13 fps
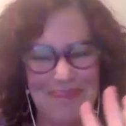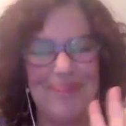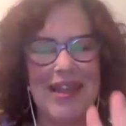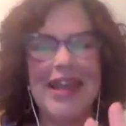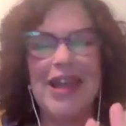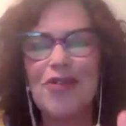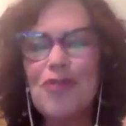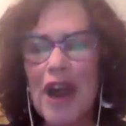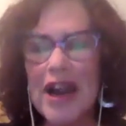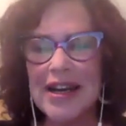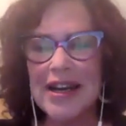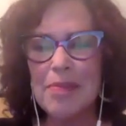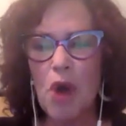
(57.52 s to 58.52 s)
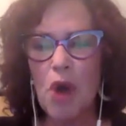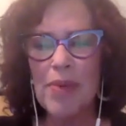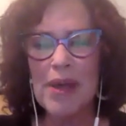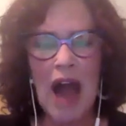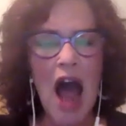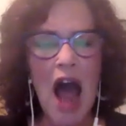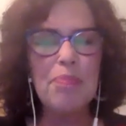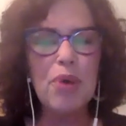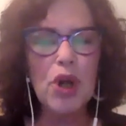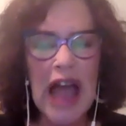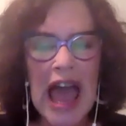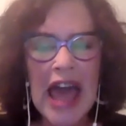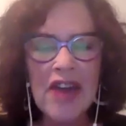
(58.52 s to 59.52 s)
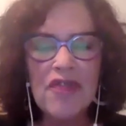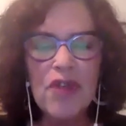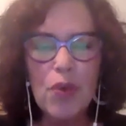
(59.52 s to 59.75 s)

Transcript: in a frightening moment, I pull ahead of the